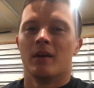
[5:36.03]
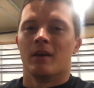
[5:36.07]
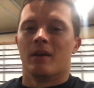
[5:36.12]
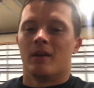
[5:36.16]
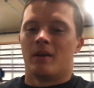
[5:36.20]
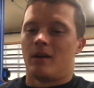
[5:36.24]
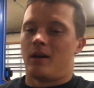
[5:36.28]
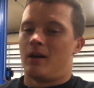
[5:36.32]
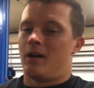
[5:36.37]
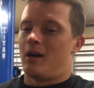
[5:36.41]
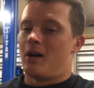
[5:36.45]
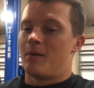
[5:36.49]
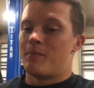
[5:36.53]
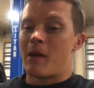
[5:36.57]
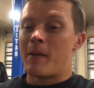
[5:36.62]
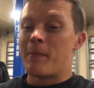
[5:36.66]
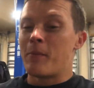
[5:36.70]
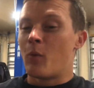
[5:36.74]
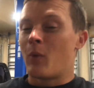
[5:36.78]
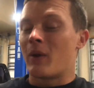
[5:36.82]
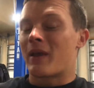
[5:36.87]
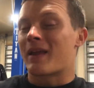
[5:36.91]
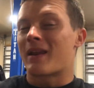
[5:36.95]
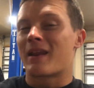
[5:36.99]

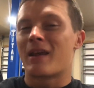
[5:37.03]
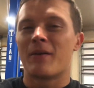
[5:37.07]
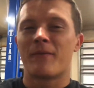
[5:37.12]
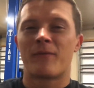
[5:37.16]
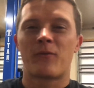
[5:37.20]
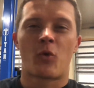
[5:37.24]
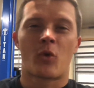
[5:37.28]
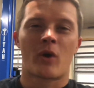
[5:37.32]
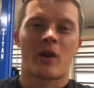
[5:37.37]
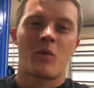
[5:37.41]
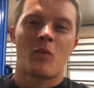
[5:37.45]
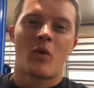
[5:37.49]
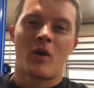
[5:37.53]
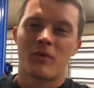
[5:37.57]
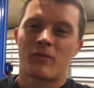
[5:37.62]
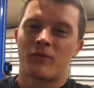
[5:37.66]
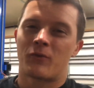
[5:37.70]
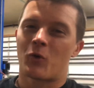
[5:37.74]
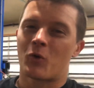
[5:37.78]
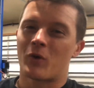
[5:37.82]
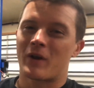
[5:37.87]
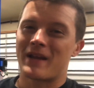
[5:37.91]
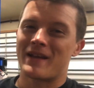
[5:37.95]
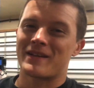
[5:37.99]
Maybe we can hit
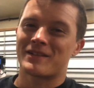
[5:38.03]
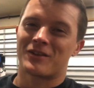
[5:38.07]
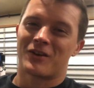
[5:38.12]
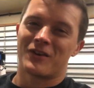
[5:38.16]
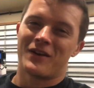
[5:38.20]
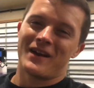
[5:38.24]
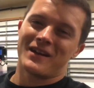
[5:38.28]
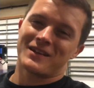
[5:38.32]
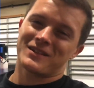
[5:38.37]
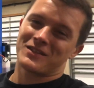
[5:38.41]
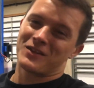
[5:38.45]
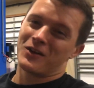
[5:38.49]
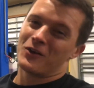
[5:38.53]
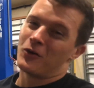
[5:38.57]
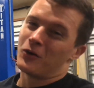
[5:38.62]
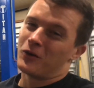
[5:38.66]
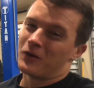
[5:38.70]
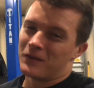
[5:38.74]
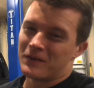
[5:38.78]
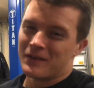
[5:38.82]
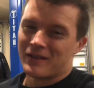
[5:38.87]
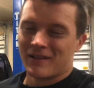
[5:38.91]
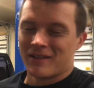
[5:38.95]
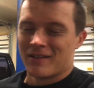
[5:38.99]
4140 as our next
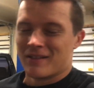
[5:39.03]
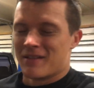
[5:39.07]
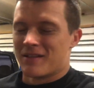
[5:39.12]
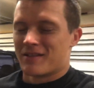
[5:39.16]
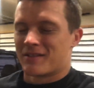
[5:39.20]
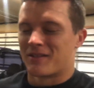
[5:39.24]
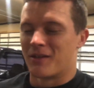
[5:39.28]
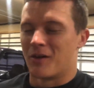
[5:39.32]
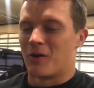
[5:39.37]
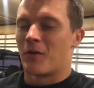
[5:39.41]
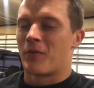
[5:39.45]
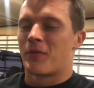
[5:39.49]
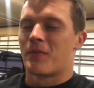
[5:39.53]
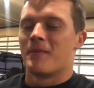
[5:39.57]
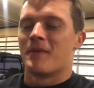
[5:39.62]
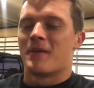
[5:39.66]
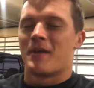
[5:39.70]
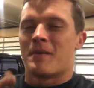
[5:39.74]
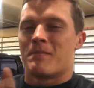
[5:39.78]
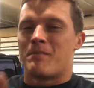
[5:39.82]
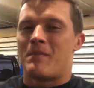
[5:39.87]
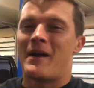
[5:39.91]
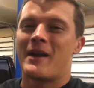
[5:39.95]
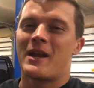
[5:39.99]
goal. So
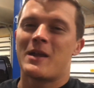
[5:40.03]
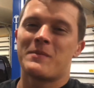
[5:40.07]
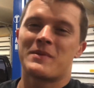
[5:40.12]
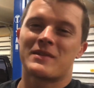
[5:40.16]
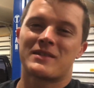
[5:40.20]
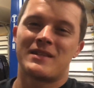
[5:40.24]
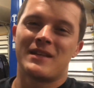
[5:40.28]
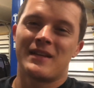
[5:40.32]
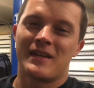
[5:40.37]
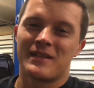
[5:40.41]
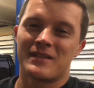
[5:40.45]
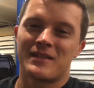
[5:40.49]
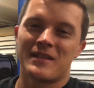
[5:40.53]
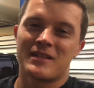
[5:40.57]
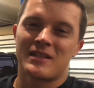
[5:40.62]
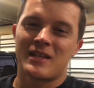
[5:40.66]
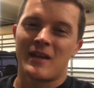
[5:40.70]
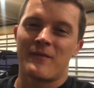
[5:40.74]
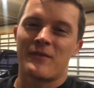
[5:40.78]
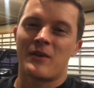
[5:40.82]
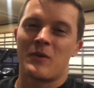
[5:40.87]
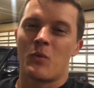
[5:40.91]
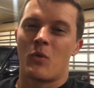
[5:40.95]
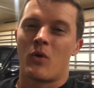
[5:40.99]
my name is Diggins
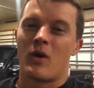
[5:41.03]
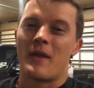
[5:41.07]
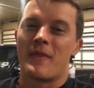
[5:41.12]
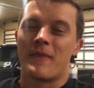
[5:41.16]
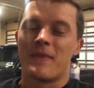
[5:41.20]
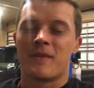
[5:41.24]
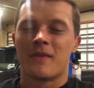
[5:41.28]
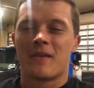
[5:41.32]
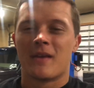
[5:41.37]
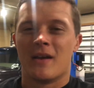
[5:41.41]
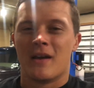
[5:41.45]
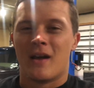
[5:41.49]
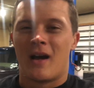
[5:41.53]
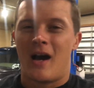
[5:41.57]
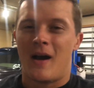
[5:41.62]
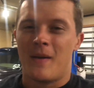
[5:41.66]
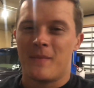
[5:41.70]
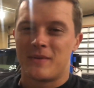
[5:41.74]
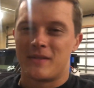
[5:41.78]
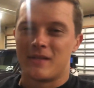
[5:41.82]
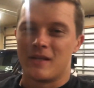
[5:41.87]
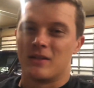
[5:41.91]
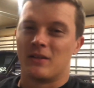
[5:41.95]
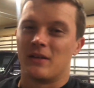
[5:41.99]
E71.
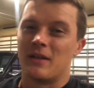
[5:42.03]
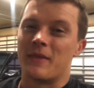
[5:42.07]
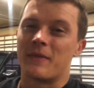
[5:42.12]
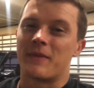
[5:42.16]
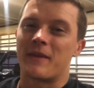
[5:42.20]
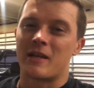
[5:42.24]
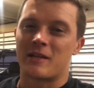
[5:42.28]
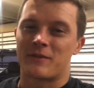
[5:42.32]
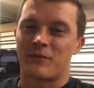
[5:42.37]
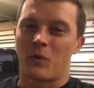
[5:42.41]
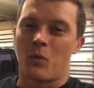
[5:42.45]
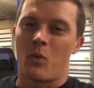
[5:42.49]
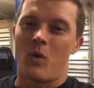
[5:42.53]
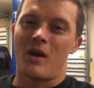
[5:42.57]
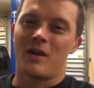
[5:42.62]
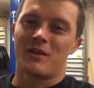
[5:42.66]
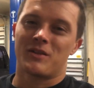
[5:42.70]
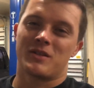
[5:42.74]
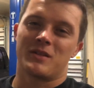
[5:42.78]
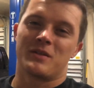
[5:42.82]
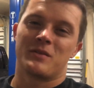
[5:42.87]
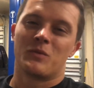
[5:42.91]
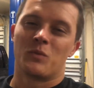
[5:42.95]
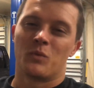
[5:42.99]
I'm Dylan. Thanks for
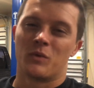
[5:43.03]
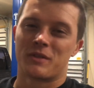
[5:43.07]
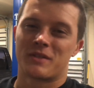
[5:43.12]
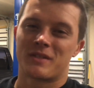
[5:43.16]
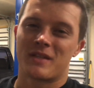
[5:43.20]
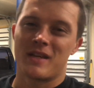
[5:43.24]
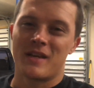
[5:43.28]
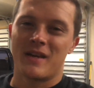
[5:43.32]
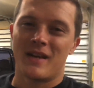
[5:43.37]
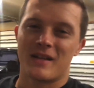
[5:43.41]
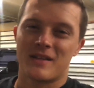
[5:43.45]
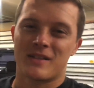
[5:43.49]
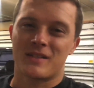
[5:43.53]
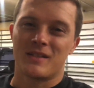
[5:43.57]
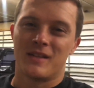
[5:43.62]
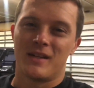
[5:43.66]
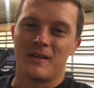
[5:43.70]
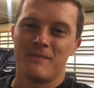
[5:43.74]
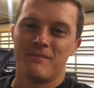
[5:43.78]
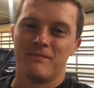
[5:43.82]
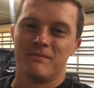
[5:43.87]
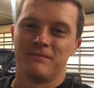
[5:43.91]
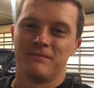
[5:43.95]
watching. We'll see you next time.